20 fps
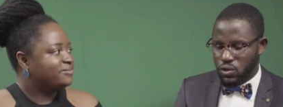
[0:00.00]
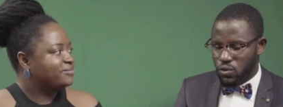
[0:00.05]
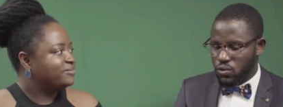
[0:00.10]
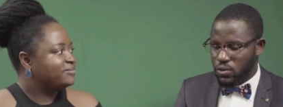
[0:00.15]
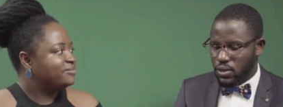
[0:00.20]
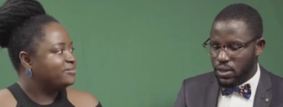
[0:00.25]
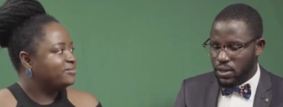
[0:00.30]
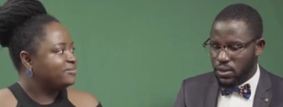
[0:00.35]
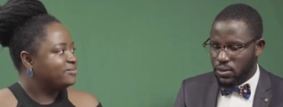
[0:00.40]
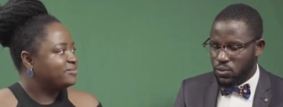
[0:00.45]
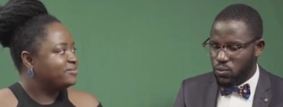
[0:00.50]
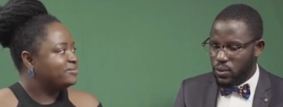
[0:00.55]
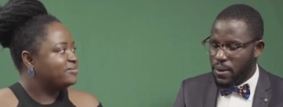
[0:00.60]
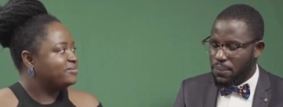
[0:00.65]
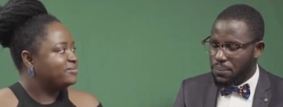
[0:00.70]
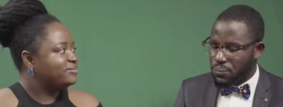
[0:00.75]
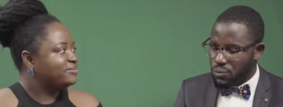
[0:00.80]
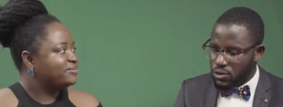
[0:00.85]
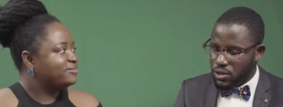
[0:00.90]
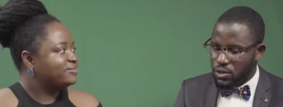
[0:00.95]
Speaker 1: we do that, and we
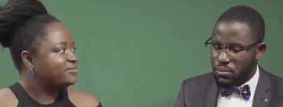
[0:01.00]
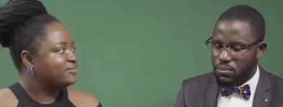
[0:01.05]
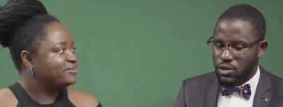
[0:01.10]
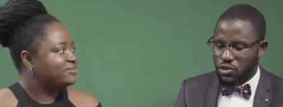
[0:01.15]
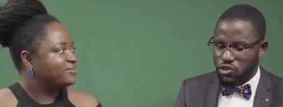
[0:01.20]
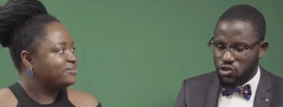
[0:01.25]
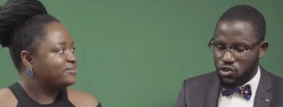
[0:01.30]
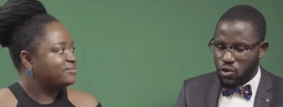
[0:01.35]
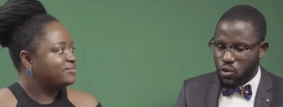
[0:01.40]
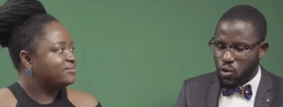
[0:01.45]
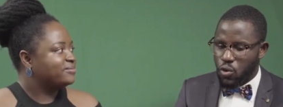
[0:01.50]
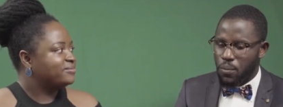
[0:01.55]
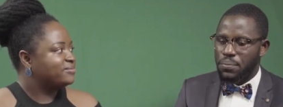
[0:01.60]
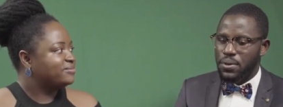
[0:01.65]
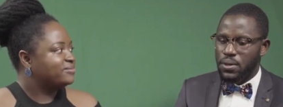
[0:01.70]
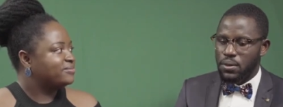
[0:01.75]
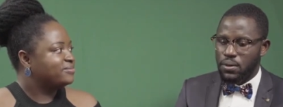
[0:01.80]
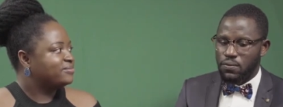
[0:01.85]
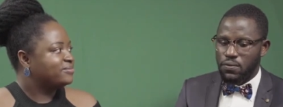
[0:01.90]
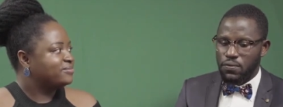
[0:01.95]
are pretty much
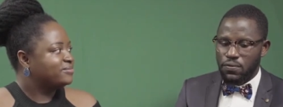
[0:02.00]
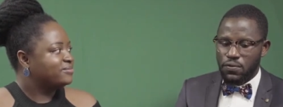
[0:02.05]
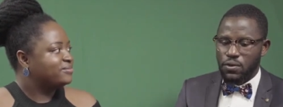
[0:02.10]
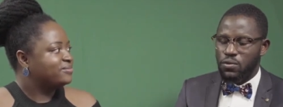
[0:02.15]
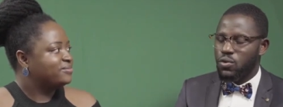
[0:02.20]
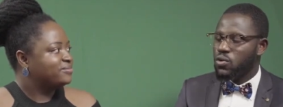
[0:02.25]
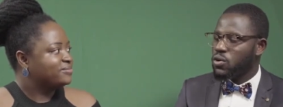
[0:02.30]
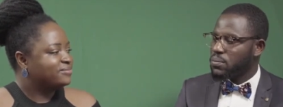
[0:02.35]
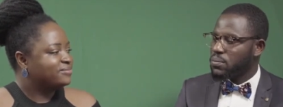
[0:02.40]
open, very